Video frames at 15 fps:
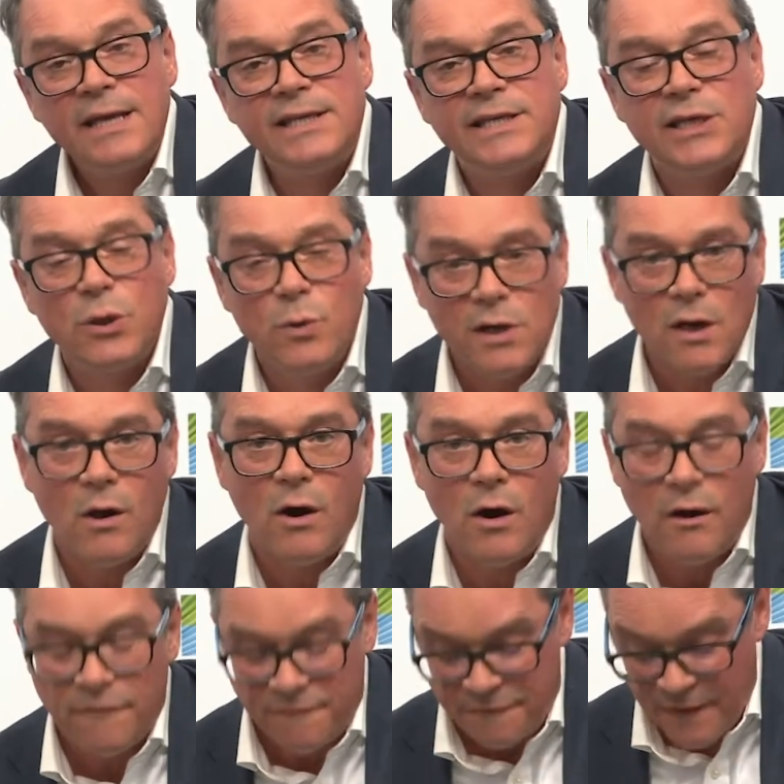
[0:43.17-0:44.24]

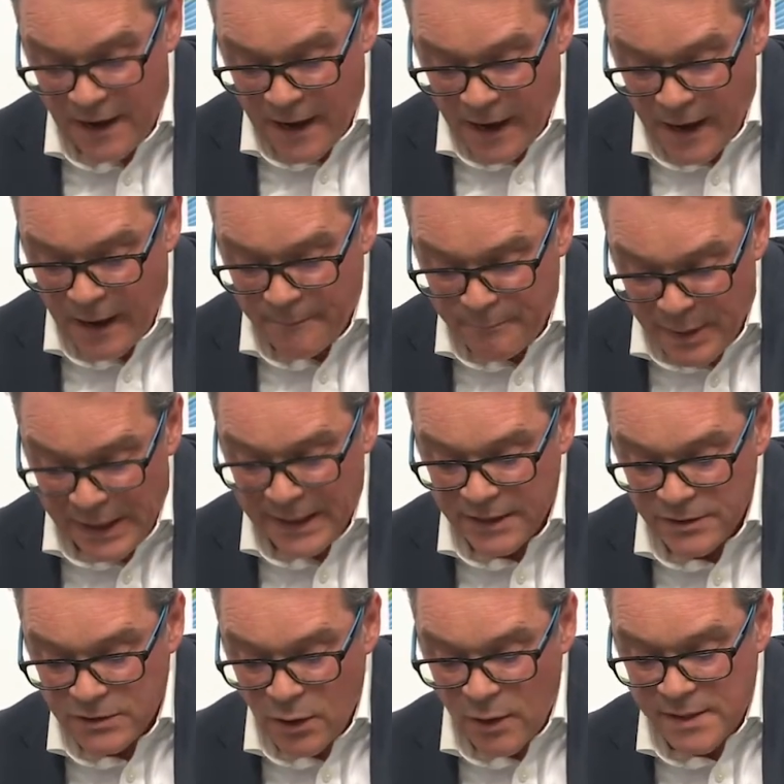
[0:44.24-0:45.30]
$2.5
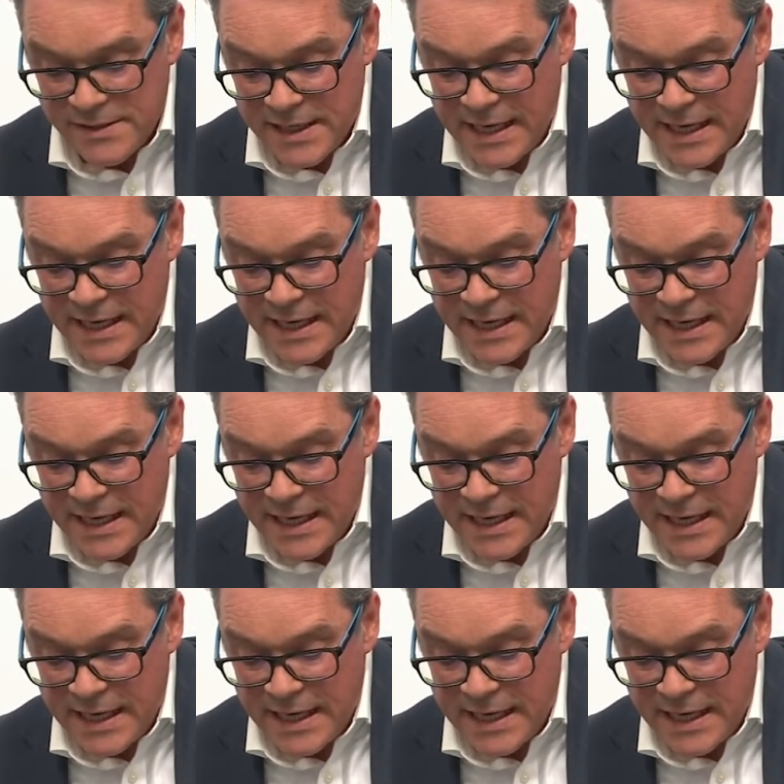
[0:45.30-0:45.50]
billion a